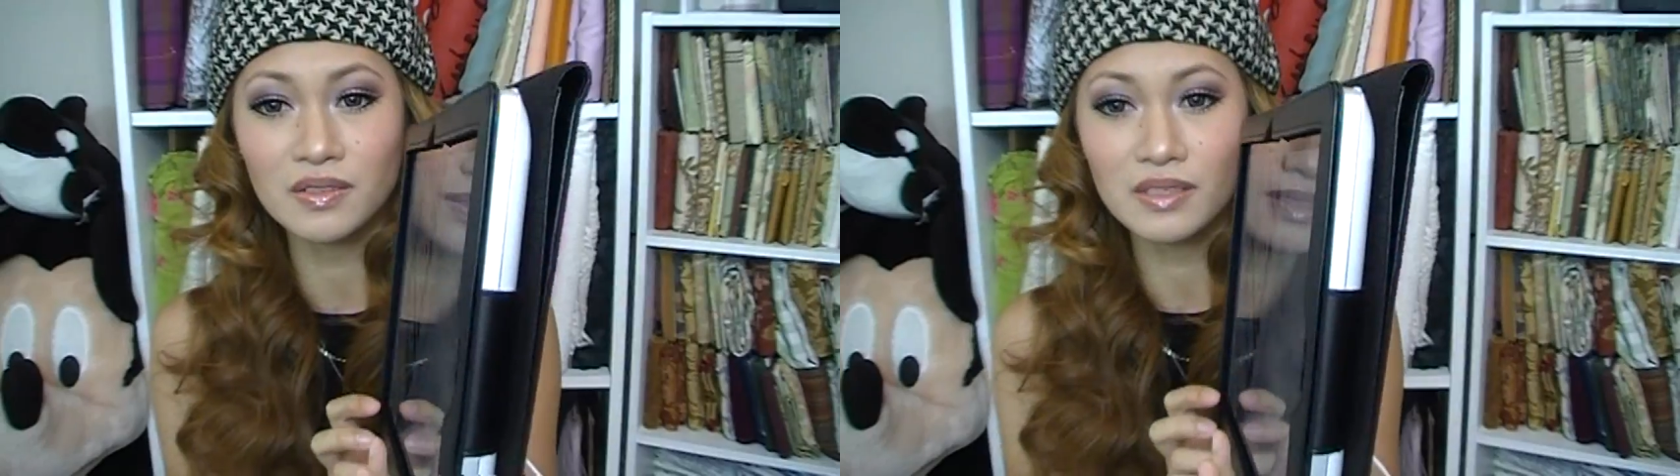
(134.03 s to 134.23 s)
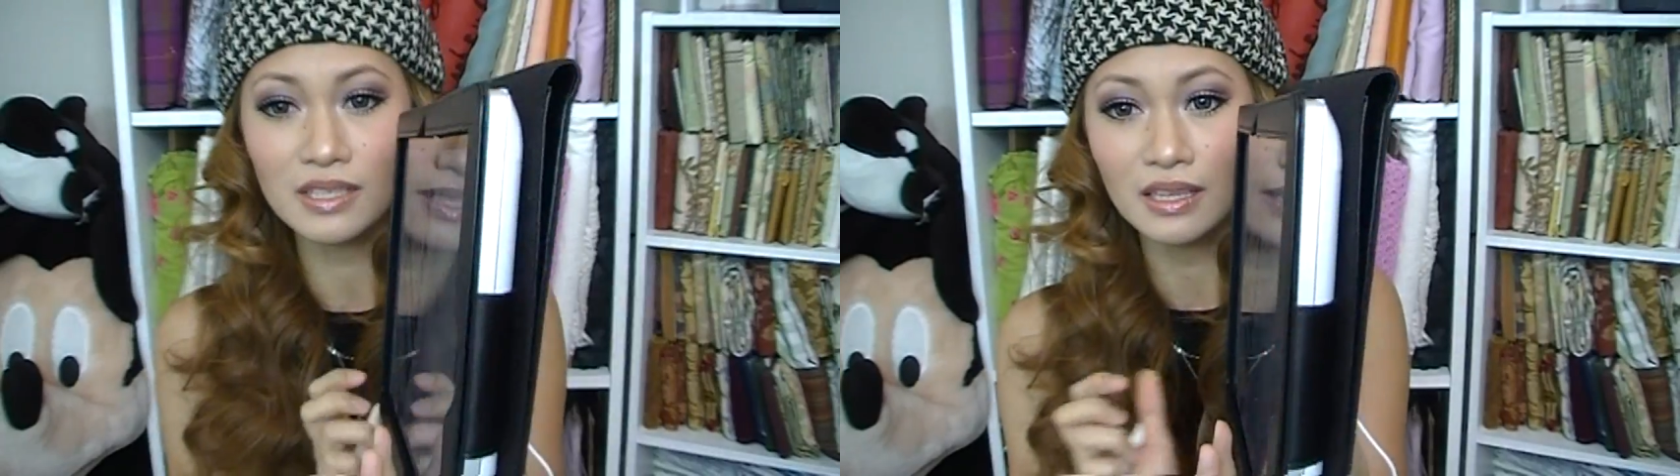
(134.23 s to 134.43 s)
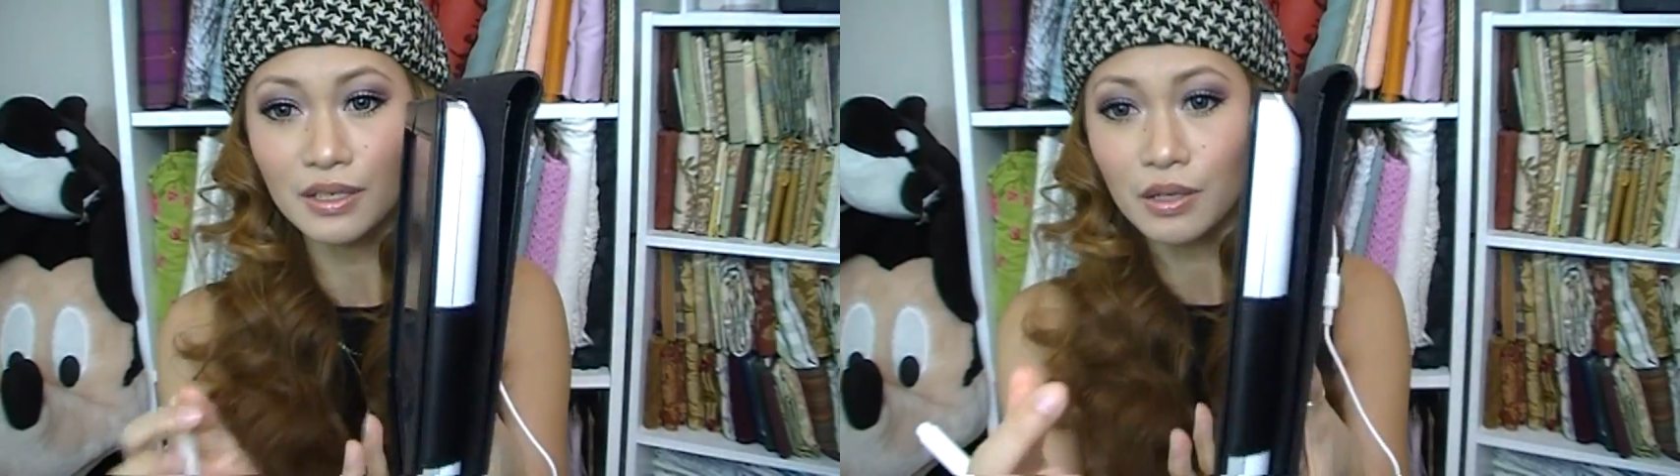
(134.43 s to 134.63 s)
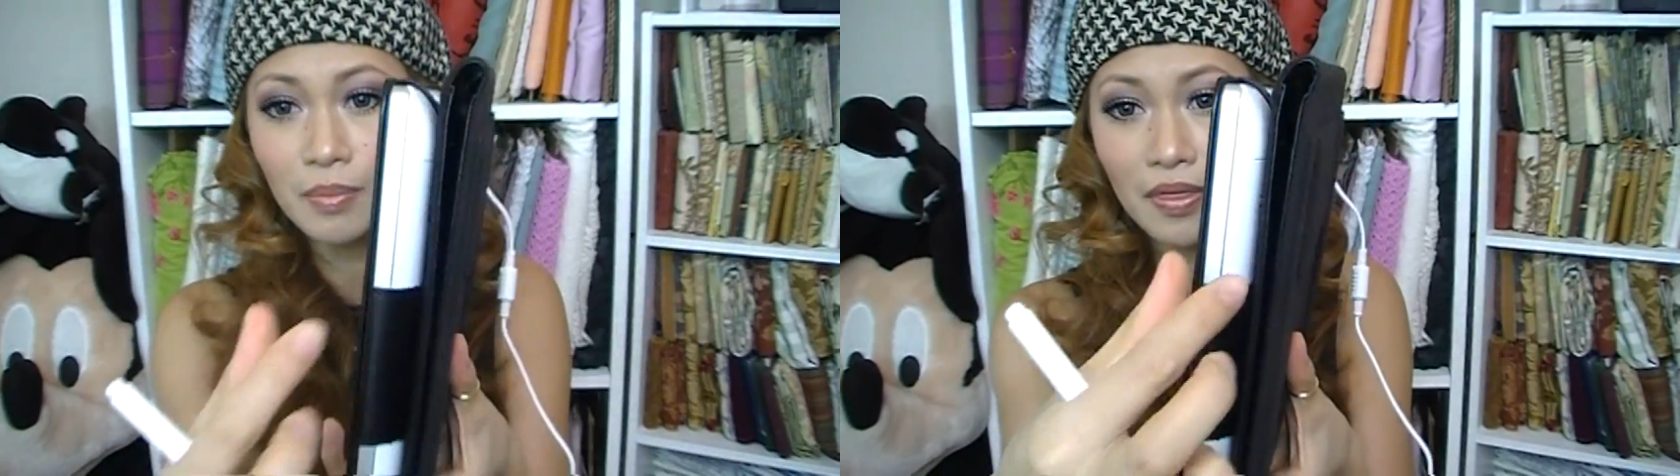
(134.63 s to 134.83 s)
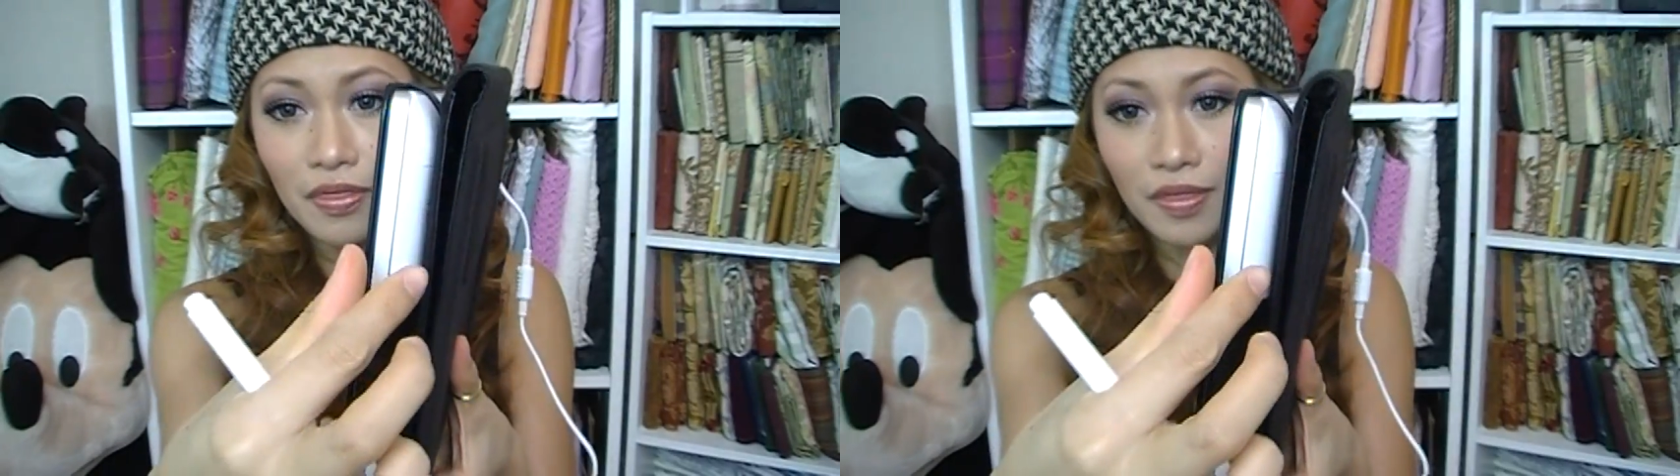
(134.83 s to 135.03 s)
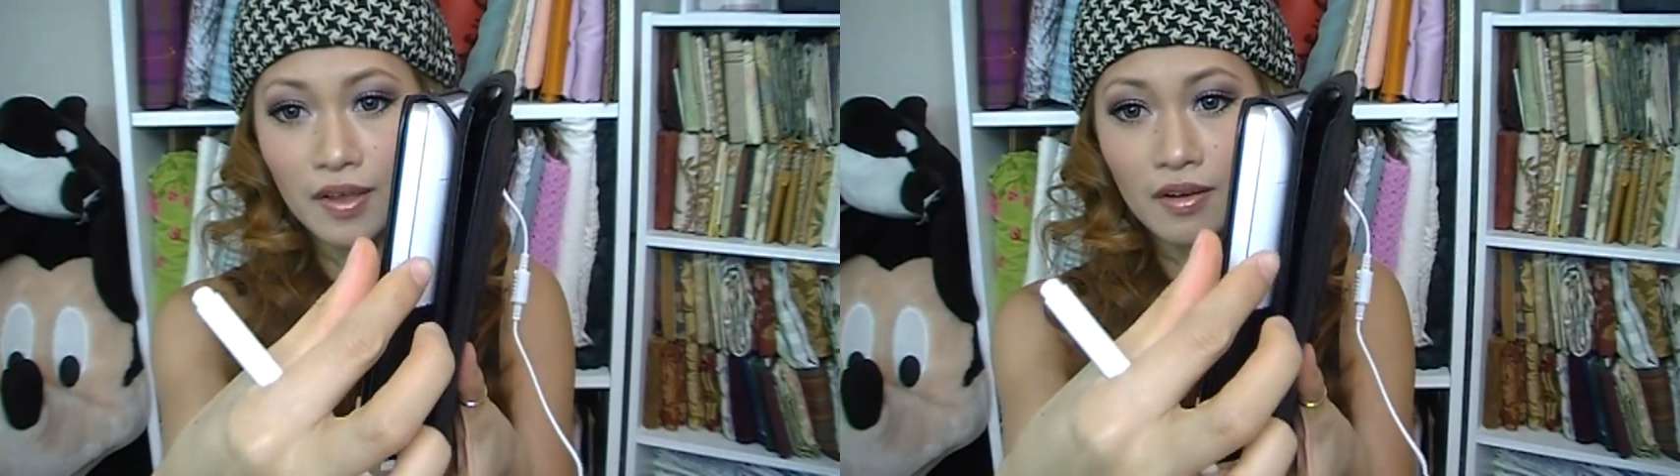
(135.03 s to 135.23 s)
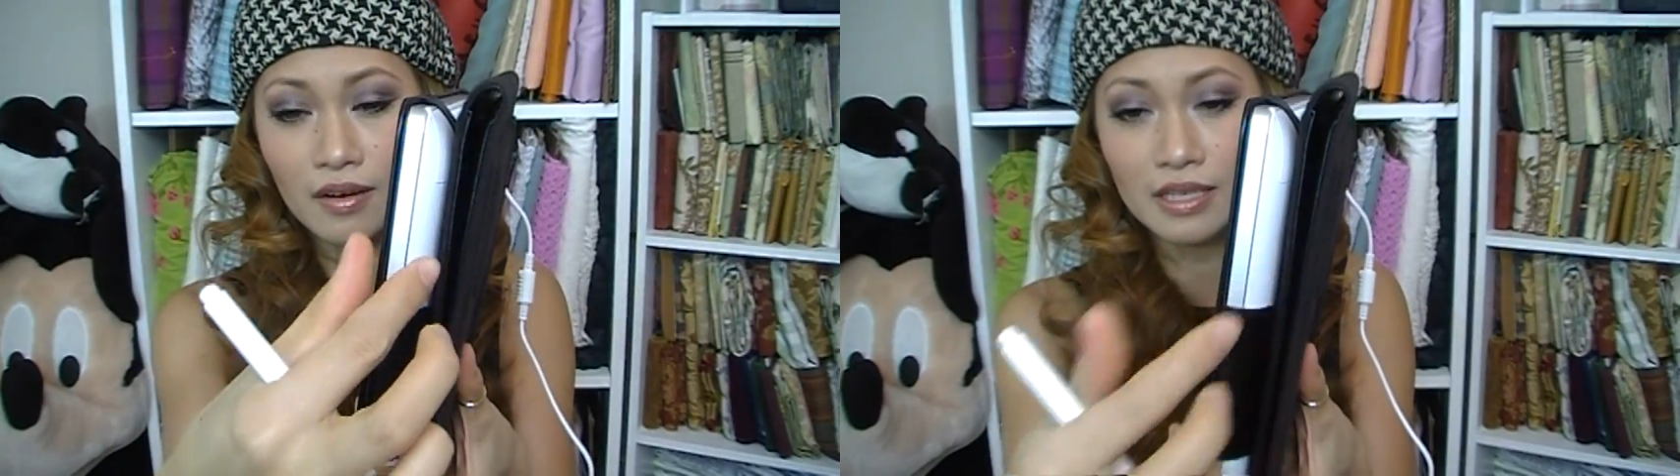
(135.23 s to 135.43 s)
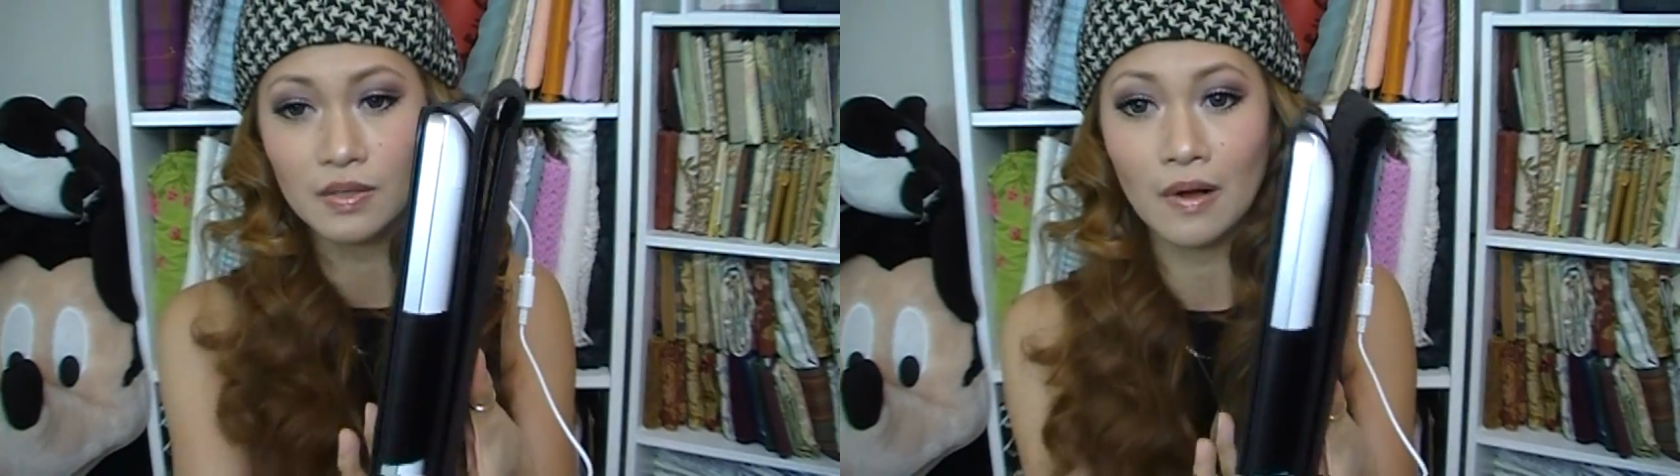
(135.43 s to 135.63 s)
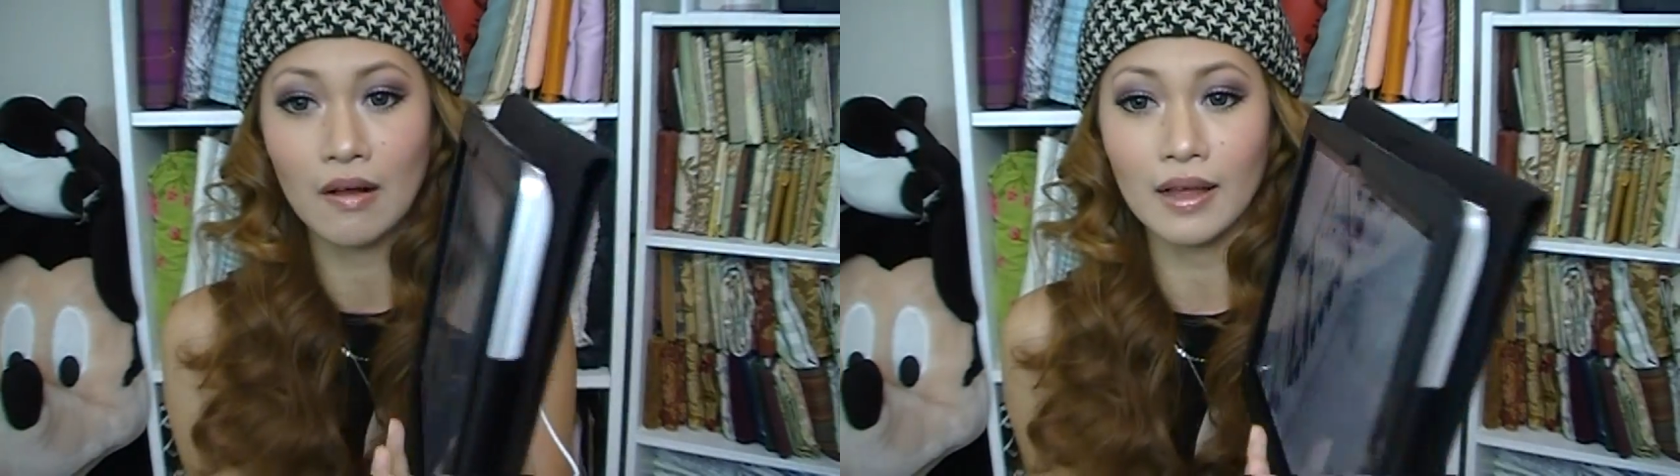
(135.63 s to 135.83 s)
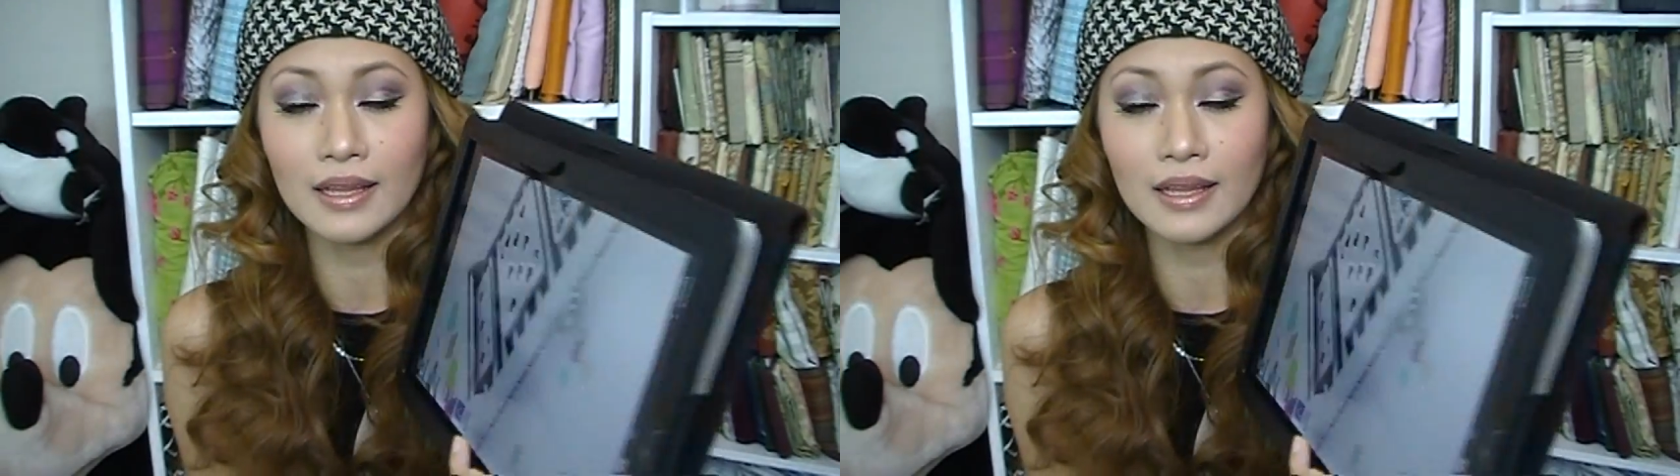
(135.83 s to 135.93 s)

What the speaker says: Also, it's a little bit thicker as well,